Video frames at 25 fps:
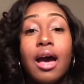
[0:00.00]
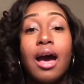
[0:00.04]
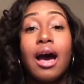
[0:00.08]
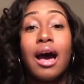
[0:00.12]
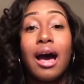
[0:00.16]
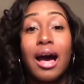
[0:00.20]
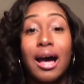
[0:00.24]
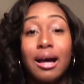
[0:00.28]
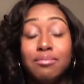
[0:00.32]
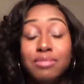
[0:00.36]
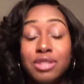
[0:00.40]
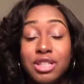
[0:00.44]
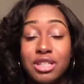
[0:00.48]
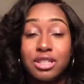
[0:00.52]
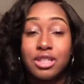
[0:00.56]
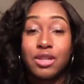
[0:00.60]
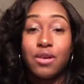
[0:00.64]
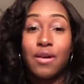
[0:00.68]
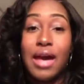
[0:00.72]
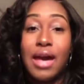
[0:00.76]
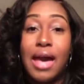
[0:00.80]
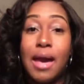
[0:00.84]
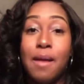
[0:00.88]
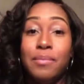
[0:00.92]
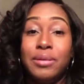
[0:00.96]
I'm just so
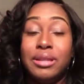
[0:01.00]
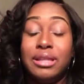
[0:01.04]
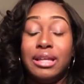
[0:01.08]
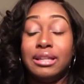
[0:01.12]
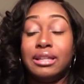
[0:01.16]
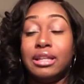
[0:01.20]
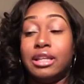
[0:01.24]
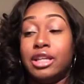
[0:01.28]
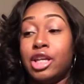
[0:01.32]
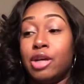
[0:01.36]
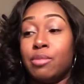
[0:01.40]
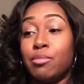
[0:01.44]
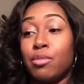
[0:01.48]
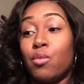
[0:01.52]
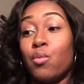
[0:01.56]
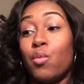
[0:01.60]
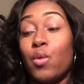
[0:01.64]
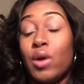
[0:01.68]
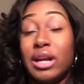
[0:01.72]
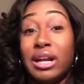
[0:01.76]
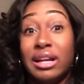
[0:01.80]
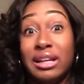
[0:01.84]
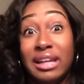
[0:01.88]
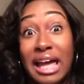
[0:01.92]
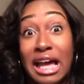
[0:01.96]
happy that the number
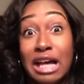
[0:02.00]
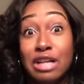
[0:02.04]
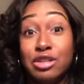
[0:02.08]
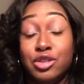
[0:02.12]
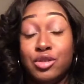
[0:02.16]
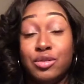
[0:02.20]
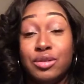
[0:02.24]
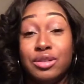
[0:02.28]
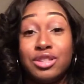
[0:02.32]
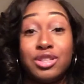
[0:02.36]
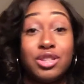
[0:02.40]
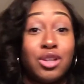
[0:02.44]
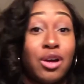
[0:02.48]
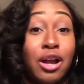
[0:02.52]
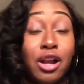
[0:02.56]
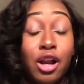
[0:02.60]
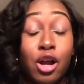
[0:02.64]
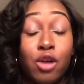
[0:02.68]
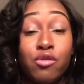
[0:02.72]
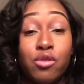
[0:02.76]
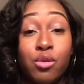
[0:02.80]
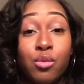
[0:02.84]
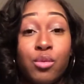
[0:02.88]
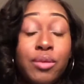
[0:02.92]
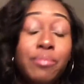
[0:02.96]
one allows you to start
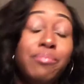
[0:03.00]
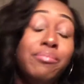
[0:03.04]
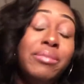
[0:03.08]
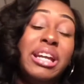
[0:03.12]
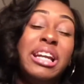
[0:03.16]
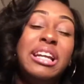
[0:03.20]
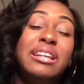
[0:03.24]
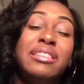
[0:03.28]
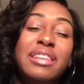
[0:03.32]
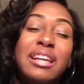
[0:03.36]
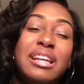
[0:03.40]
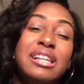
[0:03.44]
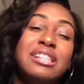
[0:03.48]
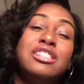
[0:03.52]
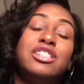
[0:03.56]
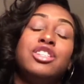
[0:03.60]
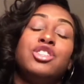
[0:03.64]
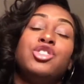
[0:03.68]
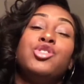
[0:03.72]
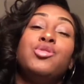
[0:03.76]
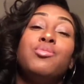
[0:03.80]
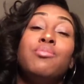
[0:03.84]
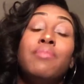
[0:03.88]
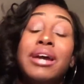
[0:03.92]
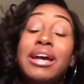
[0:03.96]
over with many things that
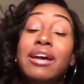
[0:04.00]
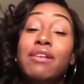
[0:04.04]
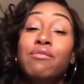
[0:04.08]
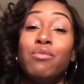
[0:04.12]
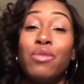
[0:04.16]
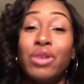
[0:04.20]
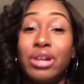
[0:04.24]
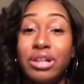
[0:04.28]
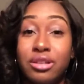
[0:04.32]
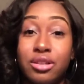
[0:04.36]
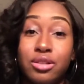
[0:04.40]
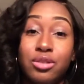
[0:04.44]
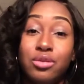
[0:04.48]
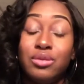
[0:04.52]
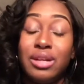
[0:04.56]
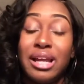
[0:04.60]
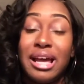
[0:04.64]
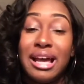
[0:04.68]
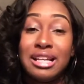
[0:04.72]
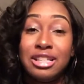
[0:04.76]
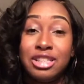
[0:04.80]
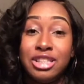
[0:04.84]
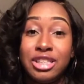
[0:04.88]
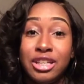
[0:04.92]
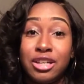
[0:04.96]
you may have wanted to do
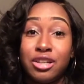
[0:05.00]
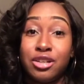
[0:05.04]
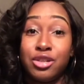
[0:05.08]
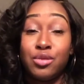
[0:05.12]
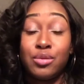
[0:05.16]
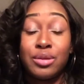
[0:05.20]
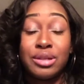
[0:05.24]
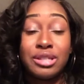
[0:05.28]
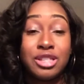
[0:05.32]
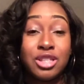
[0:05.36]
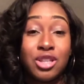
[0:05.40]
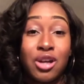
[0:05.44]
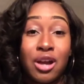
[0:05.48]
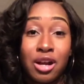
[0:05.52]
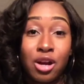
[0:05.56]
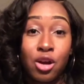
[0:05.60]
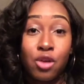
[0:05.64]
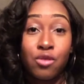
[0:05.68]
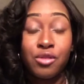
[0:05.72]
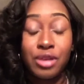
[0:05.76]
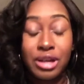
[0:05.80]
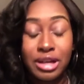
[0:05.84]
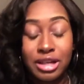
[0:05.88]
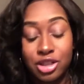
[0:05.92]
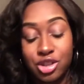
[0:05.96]
last year. You can start
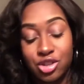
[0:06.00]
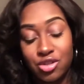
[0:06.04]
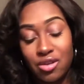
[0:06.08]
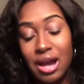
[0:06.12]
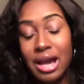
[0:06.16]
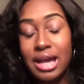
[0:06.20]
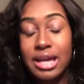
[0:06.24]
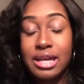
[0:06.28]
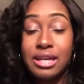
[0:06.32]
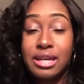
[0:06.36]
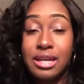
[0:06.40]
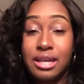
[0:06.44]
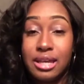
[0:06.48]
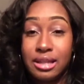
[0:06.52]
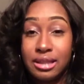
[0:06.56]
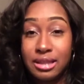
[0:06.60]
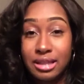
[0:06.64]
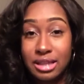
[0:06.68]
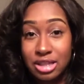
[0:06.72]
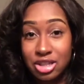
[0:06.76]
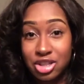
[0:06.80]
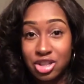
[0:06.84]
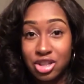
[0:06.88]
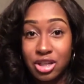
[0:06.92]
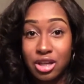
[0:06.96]
over and try again
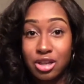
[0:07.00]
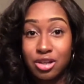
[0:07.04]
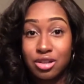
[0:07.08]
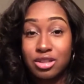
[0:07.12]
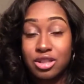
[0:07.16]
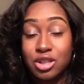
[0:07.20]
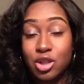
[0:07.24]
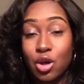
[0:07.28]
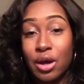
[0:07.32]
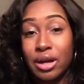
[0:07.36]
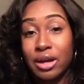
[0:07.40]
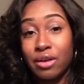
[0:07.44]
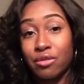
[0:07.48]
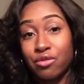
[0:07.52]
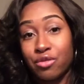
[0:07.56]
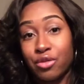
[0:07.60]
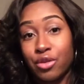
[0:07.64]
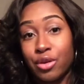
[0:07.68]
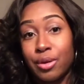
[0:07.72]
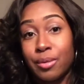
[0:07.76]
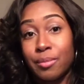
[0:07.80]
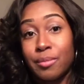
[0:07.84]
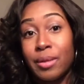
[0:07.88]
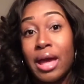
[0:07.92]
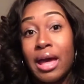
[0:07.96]
this year, starting
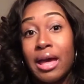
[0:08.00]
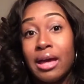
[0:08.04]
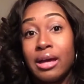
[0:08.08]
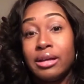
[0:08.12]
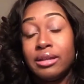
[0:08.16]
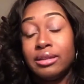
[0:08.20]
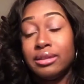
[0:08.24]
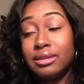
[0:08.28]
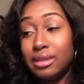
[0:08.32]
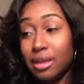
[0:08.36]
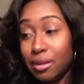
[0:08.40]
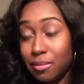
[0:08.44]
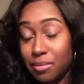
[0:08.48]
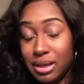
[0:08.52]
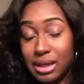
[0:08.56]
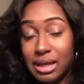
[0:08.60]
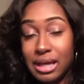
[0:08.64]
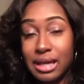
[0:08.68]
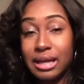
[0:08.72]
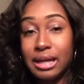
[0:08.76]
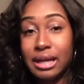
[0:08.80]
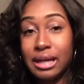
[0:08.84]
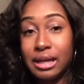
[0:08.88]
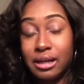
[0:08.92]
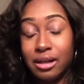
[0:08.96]
from the
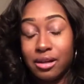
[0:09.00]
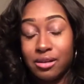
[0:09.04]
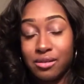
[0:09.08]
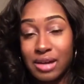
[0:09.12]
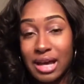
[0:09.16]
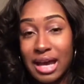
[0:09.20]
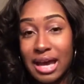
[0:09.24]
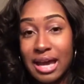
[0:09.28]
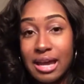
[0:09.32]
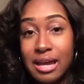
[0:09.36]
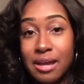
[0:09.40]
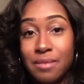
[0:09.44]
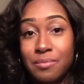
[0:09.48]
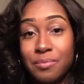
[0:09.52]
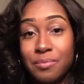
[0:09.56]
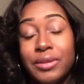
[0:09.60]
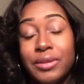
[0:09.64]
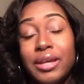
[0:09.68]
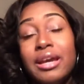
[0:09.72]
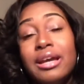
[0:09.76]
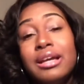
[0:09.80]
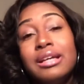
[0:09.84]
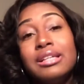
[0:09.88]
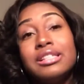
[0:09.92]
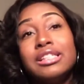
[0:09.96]
beginning. Okay,
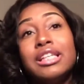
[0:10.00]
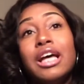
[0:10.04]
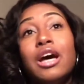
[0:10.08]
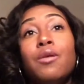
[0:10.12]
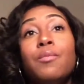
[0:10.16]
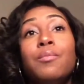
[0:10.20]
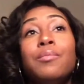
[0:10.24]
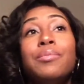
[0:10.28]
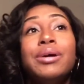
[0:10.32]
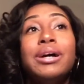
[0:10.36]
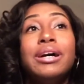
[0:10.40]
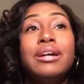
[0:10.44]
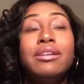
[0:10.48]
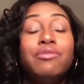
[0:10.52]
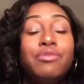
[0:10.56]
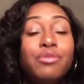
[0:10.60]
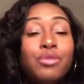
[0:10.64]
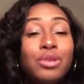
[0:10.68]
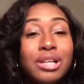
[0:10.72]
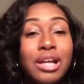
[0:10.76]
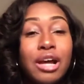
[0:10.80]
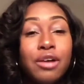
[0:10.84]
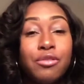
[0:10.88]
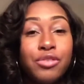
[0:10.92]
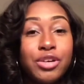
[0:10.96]
so but
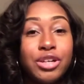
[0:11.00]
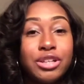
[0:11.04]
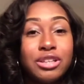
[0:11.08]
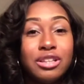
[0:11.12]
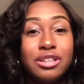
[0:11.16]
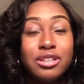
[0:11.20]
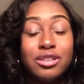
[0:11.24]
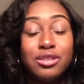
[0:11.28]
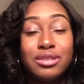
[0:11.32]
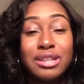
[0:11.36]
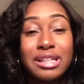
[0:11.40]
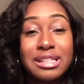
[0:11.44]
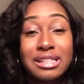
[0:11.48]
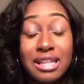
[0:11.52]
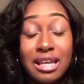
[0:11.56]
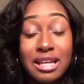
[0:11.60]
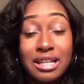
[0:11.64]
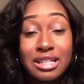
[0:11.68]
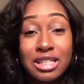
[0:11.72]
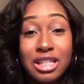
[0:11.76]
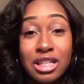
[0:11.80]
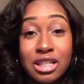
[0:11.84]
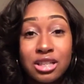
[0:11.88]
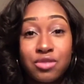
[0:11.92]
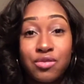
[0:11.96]
without further ado, let's get
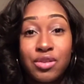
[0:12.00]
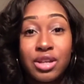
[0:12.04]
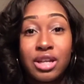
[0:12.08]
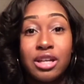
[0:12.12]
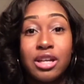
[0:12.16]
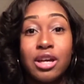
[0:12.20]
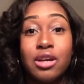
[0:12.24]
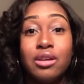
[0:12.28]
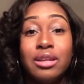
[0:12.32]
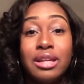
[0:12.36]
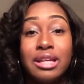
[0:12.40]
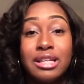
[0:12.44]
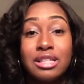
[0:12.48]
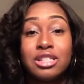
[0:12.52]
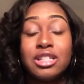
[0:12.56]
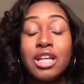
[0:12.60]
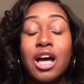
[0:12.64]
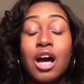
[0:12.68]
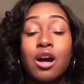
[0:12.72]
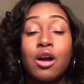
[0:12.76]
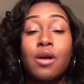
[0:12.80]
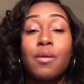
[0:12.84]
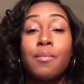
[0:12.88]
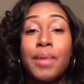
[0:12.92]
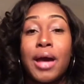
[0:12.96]
into this video. Let's
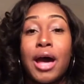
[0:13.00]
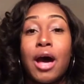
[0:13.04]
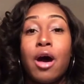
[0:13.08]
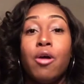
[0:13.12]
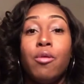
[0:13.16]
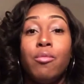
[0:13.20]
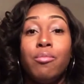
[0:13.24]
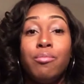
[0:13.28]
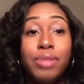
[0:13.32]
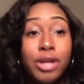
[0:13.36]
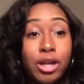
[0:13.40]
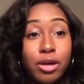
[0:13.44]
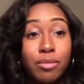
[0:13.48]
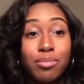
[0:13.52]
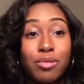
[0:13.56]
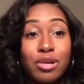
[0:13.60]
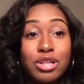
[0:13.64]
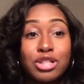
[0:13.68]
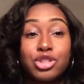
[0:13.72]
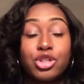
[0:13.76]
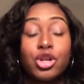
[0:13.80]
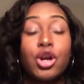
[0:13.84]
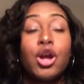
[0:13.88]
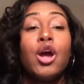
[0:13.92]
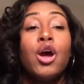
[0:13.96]
talk about peer
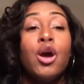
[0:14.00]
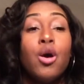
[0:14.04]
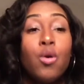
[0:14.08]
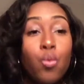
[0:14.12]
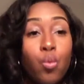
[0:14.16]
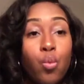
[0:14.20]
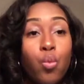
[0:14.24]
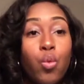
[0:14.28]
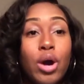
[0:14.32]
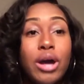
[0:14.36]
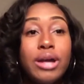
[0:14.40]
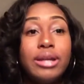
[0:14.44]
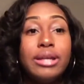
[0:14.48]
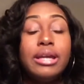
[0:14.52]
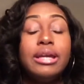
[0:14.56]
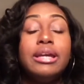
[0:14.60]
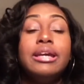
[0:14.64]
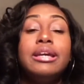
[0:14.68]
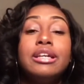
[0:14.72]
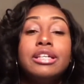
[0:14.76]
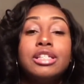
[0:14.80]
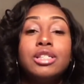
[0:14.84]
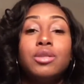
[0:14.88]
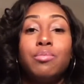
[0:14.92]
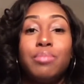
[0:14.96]
pressure. What
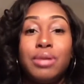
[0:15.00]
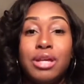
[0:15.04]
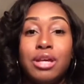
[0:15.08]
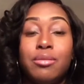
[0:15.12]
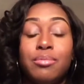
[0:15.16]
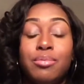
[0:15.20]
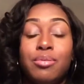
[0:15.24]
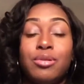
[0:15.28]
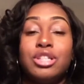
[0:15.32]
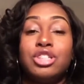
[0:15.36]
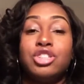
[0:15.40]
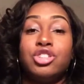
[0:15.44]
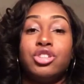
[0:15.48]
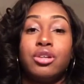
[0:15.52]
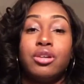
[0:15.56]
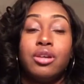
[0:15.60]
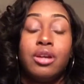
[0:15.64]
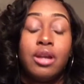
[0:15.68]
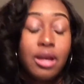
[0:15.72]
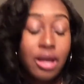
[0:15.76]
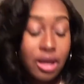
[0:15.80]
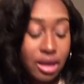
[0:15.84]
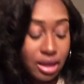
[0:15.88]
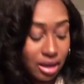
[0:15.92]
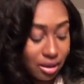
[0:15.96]
is peer pressure?
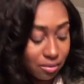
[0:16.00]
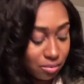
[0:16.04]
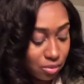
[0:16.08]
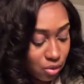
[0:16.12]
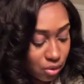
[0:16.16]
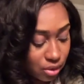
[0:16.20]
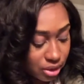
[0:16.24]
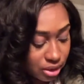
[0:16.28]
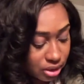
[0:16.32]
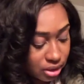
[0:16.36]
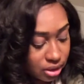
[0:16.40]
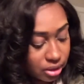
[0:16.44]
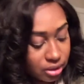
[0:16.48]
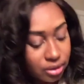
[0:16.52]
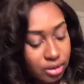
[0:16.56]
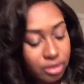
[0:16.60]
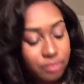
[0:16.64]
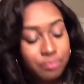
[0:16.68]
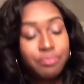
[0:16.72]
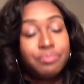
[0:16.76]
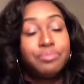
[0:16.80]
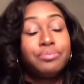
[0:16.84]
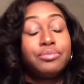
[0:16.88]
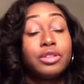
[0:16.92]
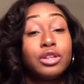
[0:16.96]
And I'm going to
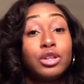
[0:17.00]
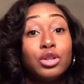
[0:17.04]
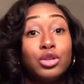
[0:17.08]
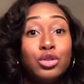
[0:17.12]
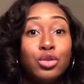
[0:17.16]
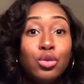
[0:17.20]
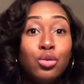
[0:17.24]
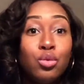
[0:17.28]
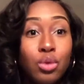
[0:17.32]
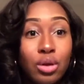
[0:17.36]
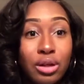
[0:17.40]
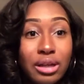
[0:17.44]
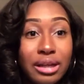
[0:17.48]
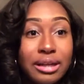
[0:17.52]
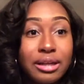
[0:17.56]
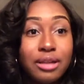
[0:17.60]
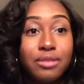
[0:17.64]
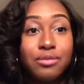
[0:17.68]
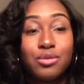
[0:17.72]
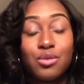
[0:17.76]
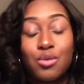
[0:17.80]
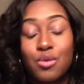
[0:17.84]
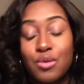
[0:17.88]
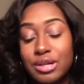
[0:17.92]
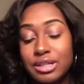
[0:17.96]
Google it, of
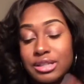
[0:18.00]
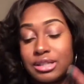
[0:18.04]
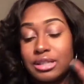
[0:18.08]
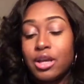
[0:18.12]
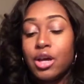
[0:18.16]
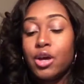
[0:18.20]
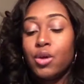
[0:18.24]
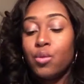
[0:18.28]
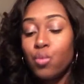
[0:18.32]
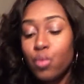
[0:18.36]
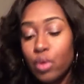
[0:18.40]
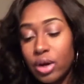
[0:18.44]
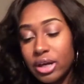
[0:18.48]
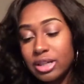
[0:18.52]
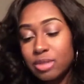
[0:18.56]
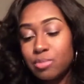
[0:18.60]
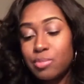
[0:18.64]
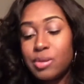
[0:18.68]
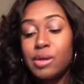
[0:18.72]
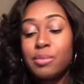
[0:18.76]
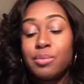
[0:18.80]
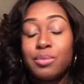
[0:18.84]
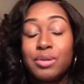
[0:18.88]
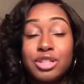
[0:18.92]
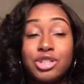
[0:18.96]
course. What is
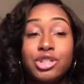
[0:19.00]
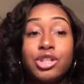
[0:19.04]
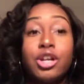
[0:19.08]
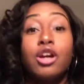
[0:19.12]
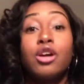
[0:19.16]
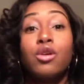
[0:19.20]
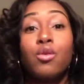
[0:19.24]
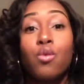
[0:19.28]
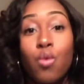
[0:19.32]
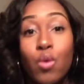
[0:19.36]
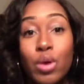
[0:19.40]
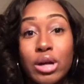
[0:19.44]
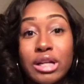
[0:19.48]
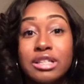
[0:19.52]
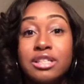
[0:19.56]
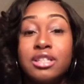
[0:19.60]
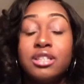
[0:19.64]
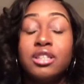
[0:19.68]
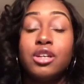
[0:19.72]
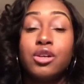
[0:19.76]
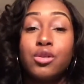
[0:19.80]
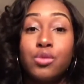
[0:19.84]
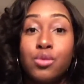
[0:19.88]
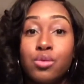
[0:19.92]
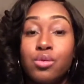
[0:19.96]
peer pressure? According to
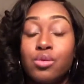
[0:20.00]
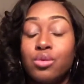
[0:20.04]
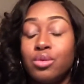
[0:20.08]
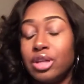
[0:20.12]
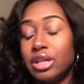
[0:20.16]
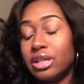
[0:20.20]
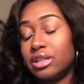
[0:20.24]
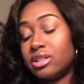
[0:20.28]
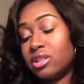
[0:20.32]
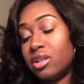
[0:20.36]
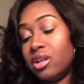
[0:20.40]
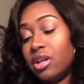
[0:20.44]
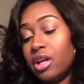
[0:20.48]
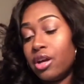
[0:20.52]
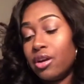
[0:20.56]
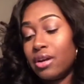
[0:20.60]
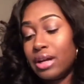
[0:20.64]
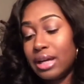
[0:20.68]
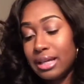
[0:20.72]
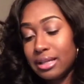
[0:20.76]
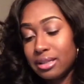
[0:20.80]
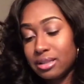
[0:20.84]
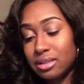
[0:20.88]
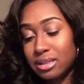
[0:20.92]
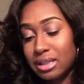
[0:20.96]
the Google dictionary,
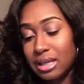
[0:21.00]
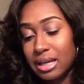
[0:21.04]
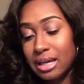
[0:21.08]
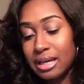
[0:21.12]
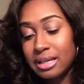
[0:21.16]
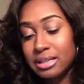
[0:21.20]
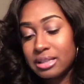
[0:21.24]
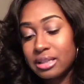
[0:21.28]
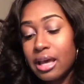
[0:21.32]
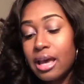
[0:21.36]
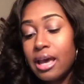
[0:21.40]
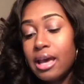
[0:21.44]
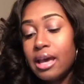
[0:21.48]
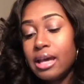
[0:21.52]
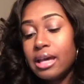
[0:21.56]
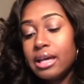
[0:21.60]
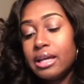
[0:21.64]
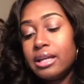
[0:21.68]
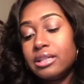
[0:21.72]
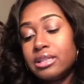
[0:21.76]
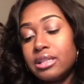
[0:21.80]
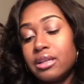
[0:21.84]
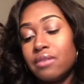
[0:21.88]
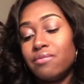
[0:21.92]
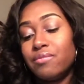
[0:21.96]
it says it
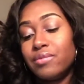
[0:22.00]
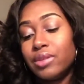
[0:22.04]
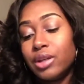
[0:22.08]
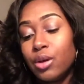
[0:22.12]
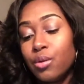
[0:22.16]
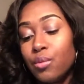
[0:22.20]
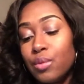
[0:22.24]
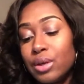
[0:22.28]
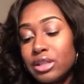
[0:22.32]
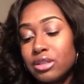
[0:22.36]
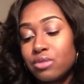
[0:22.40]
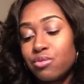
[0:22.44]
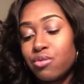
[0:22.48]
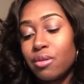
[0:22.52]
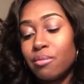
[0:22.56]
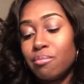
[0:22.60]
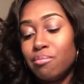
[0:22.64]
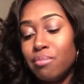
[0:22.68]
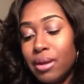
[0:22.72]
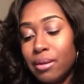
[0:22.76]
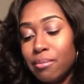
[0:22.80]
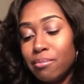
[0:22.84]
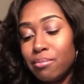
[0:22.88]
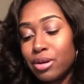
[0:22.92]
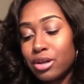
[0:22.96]
is influence from
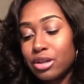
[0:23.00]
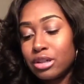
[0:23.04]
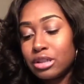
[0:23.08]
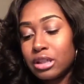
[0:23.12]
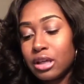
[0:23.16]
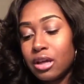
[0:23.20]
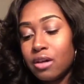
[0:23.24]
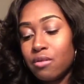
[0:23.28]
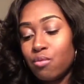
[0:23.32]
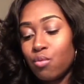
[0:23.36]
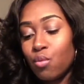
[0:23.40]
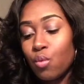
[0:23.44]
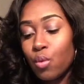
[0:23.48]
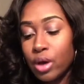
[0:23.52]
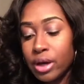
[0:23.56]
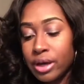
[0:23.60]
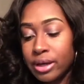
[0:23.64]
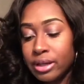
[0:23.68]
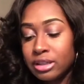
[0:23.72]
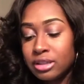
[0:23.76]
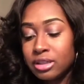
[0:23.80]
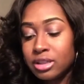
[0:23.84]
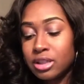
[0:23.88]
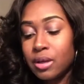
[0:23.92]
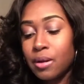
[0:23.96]
members of
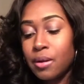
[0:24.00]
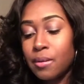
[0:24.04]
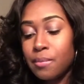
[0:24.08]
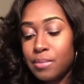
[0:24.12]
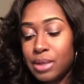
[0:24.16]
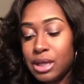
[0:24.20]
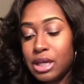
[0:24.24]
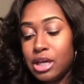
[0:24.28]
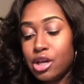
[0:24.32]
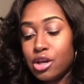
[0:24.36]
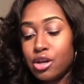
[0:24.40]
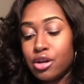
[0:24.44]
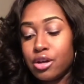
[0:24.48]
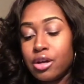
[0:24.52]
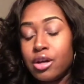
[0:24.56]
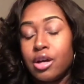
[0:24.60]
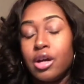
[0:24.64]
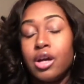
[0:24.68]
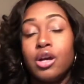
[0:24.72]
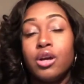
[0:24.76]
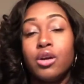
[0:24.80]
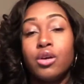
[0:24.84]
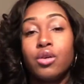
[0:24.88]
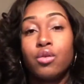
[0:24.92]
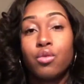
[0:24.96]
one's peer
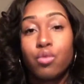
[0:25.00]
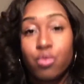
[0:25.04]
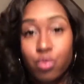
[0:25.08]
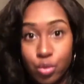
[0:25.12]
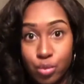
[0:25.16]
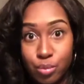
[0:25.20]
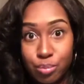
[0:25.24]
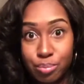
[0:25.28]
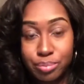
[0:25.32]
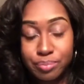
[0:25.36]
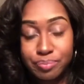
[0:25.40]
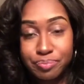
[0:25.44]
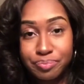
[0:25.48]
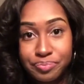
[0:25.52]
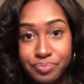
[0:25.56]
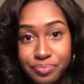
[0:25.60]
group.